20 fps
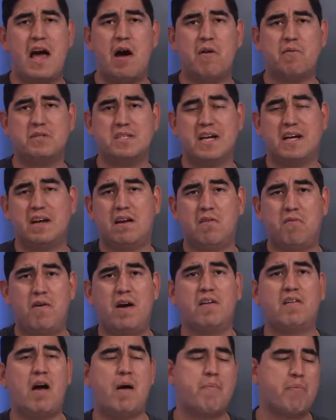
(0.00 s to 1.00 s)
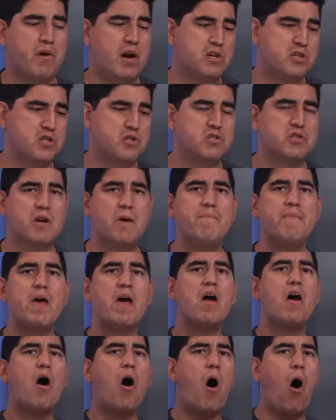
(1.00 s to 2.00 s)
is that going to affect operations. So
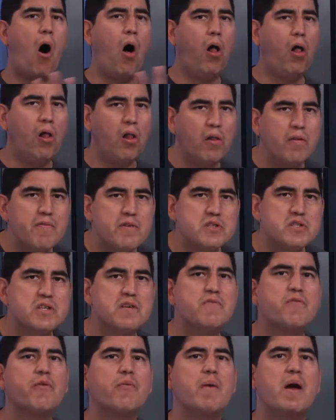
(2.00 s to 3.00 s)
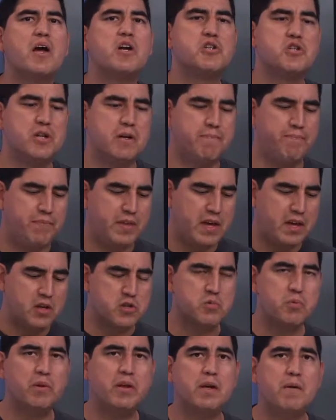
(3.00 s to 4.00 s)
all of this information
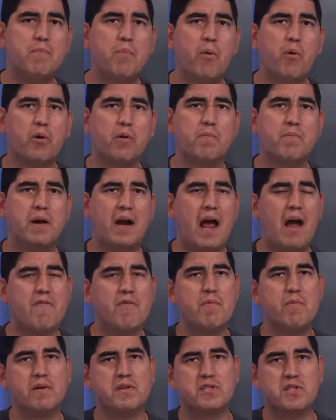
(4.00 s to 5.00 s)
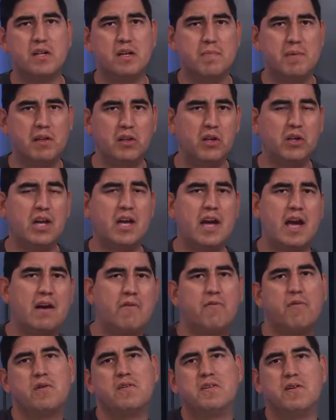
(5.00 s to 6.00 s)
is really important, but everyone's going to be looking at
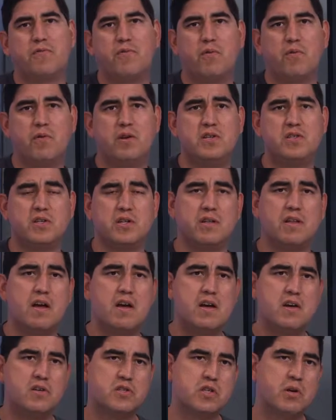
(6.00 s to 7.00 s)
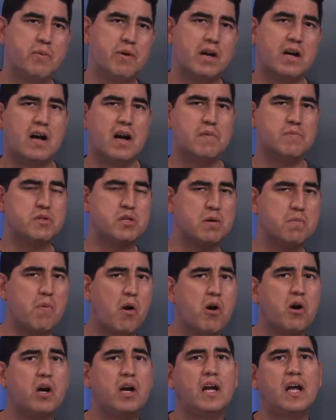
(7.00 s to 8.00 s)
it for a different reason. So when it comes to your
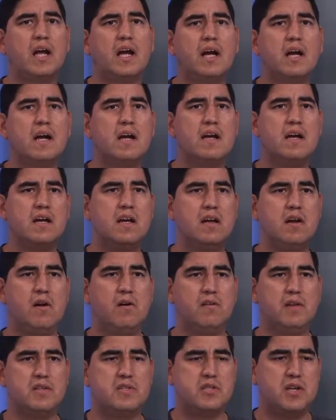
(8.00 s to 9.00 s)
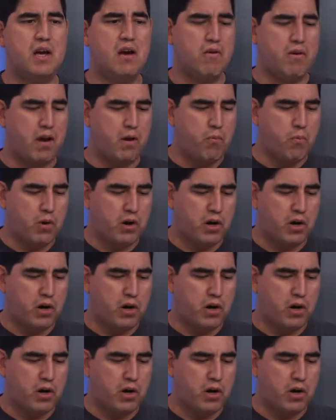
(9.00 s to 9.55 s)
marketing, let's say, okay,